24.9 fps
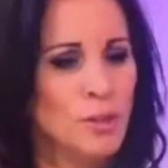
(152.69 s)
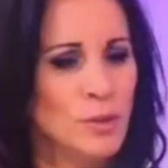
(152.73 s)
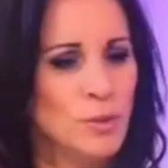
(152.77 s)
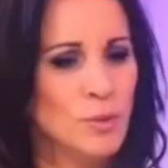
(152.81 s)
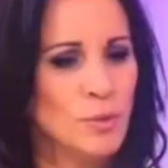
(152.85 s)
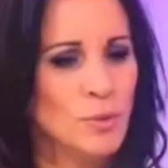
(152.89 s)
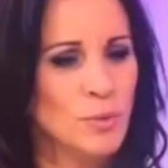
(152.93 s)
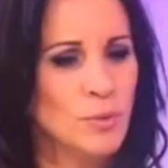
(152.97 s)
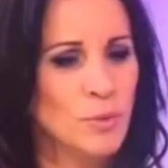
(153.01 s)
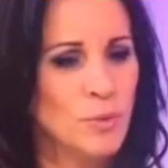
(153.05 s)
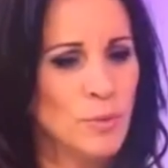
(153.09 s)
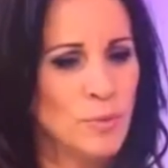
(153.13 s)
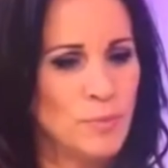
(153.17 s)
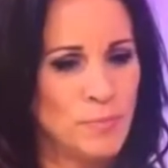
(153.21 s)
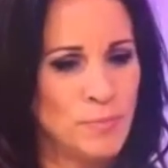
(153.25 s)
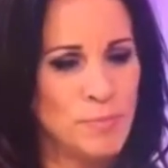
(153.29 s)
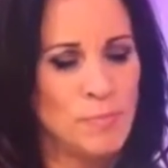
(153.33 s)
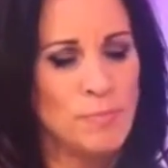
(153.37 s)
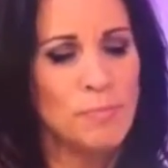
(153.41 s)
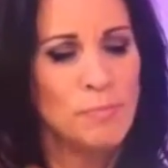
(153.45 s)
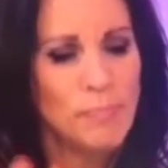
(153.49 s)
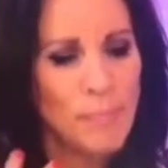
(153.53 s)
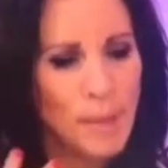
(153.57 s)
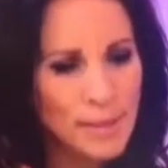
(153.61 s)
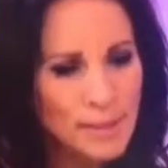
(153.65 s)
you
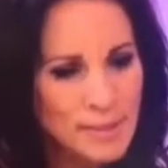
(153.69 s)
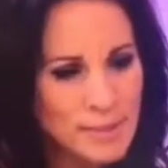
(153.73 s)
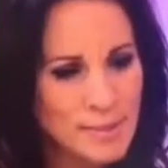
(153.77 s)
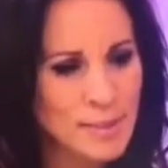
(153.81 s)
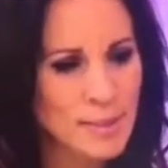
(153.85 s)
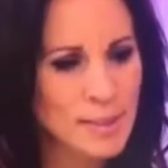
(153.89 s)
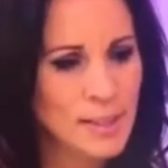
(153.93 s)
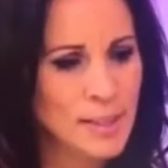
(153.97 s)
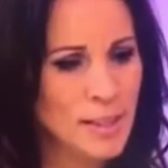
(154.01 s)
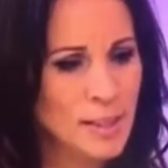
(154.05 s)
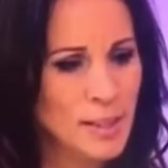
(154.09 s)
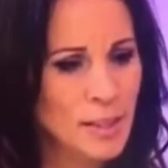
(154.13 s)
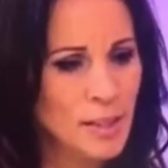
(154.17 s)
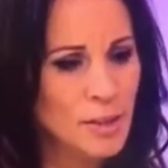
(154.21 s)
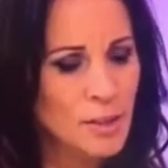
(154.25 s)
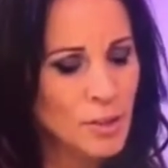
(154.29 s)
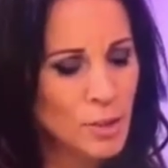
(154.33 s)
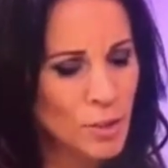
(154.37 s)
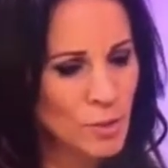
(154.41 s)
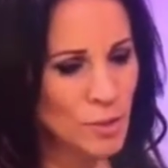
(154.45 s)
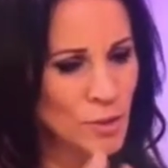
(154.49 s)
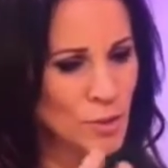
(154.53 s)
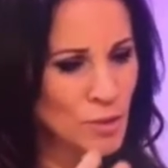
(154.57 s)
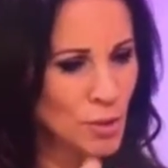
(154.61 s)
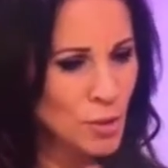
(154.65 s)
mentally,
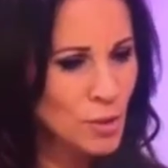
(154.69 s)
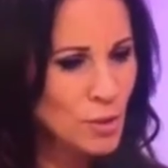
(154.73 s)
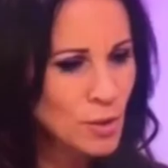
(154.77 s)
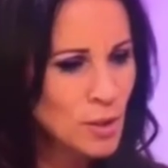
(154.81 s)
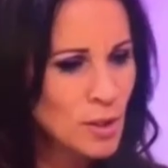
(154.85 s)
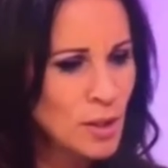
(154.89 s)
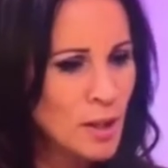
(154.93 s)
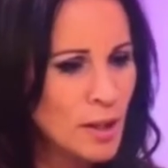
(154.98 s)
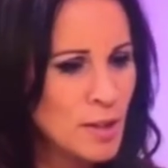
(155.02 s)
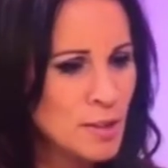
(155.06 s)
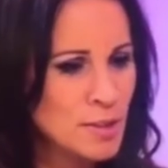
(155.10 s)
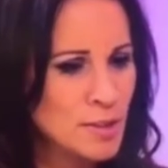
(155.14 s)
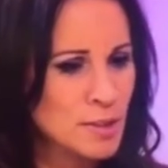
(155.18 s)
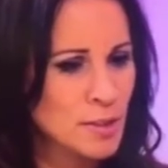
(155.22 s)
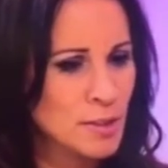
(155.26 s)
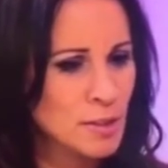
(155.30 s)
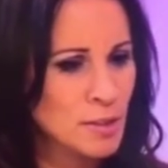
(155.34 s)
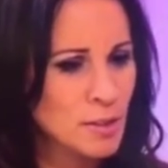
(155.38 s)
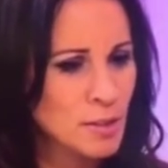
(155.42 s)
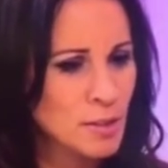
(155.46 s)
and you're internalising